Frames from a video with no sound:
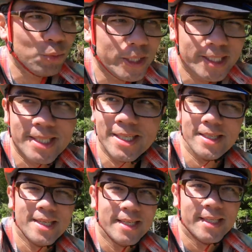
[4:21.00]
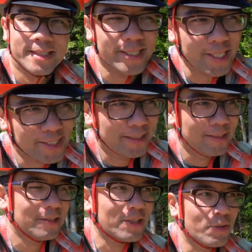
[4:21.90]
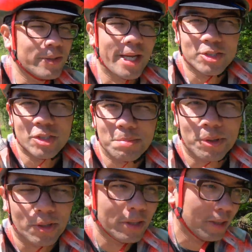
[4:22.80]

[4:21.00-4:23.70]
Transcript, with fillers: wooded sections, so you're not super